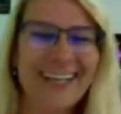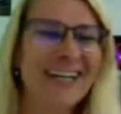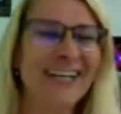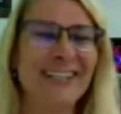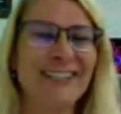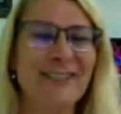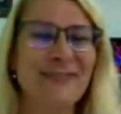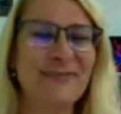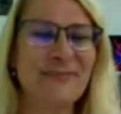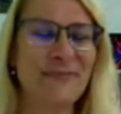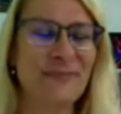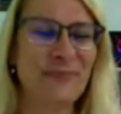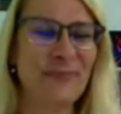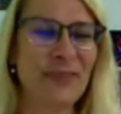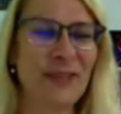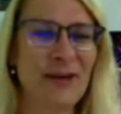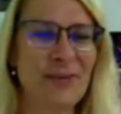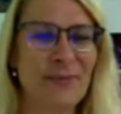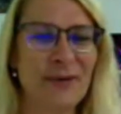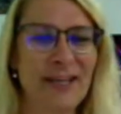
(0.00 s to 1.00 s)

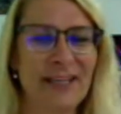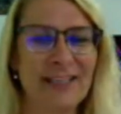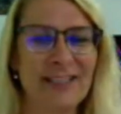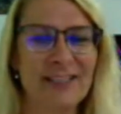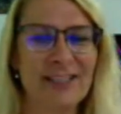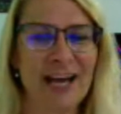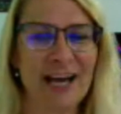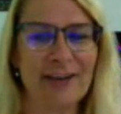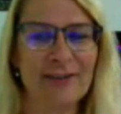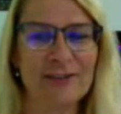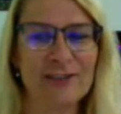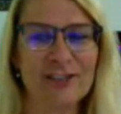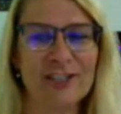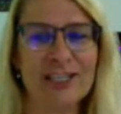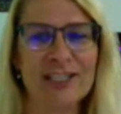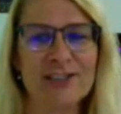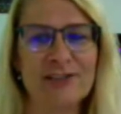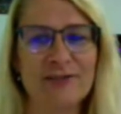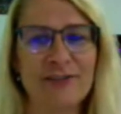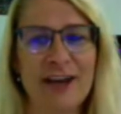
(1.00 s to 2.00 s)
But I've
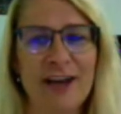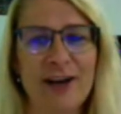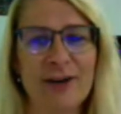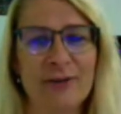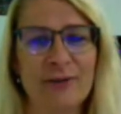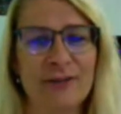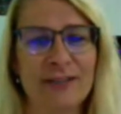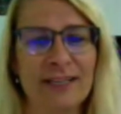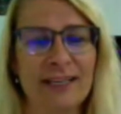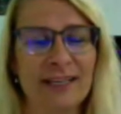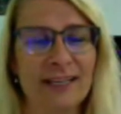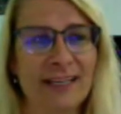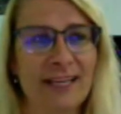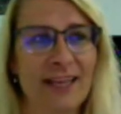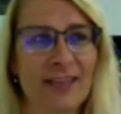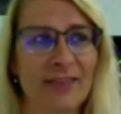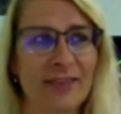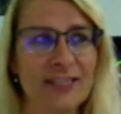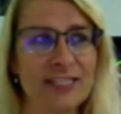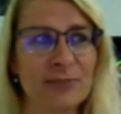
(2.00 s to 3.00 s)
just found
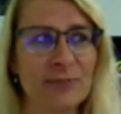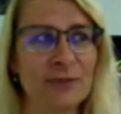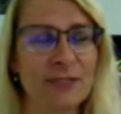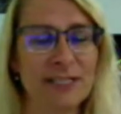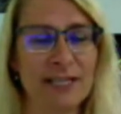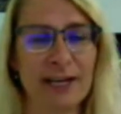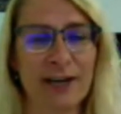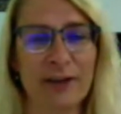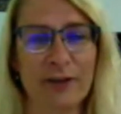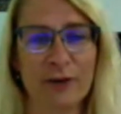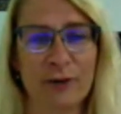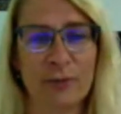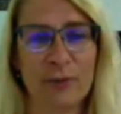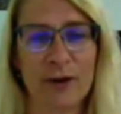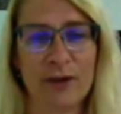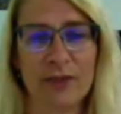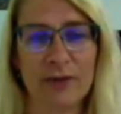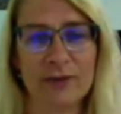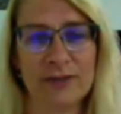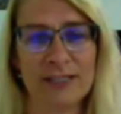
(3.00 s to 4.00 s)
in this particular
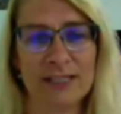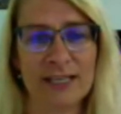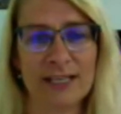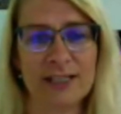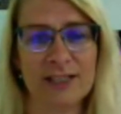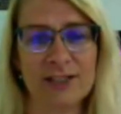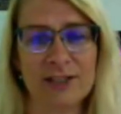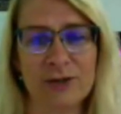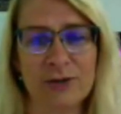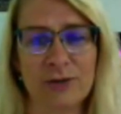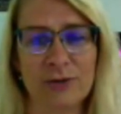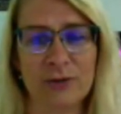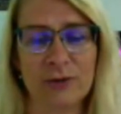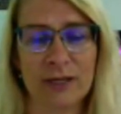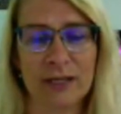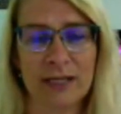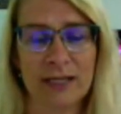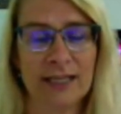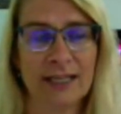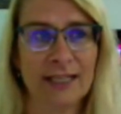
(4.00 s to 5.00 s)
one, those kids who
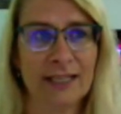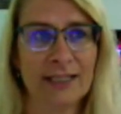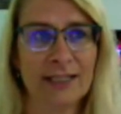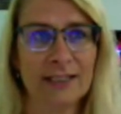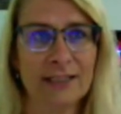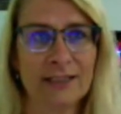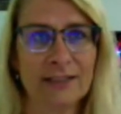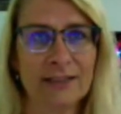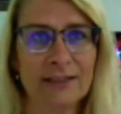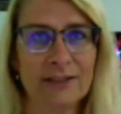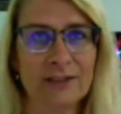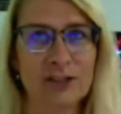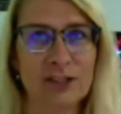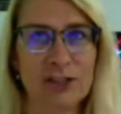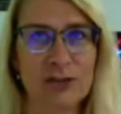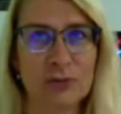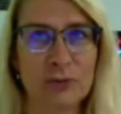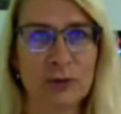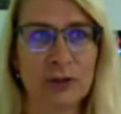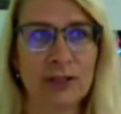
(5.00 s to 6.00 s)

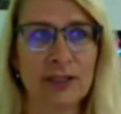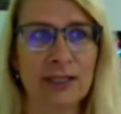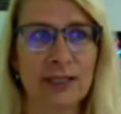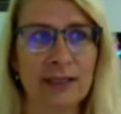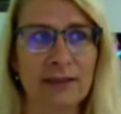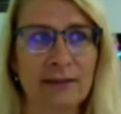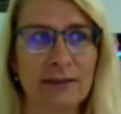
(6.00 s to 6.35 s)
just really